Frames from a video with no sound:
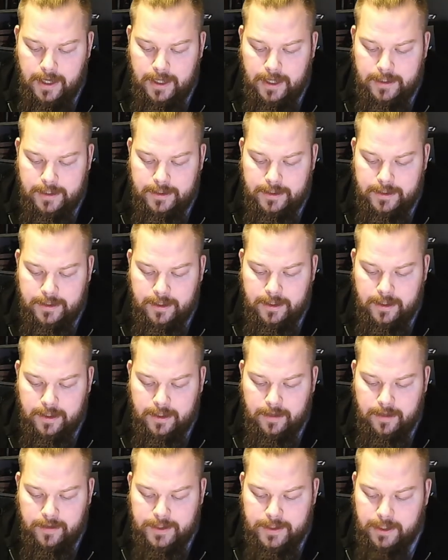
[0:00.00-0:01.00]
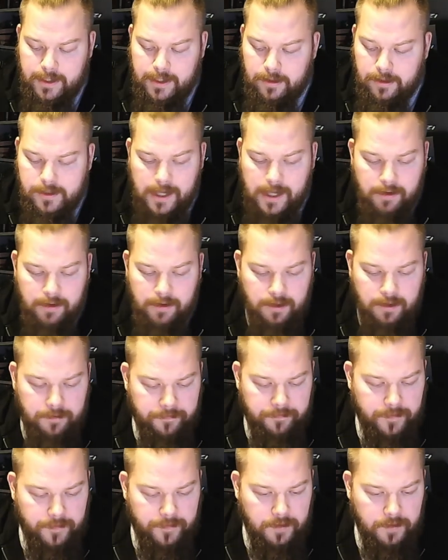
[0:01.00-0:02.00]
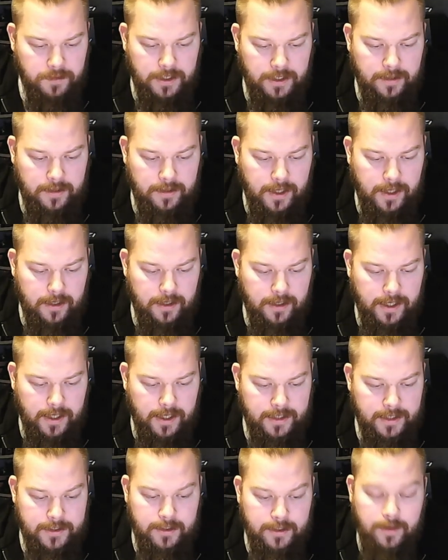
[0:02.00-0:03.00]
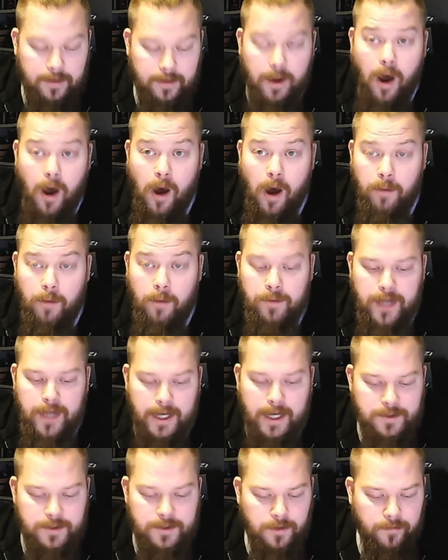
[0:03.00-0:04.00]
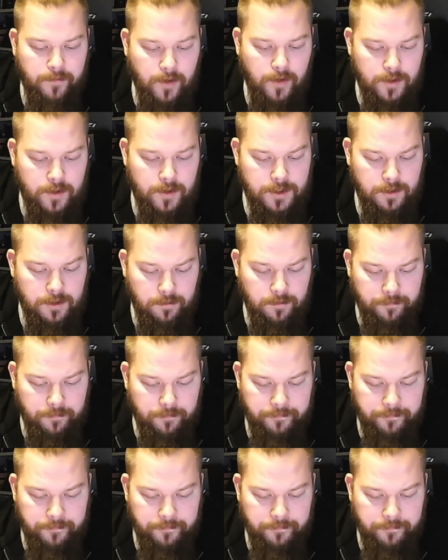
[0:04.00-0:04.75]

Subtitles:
and the Signal Tower, we need that, and an armoured Azog version.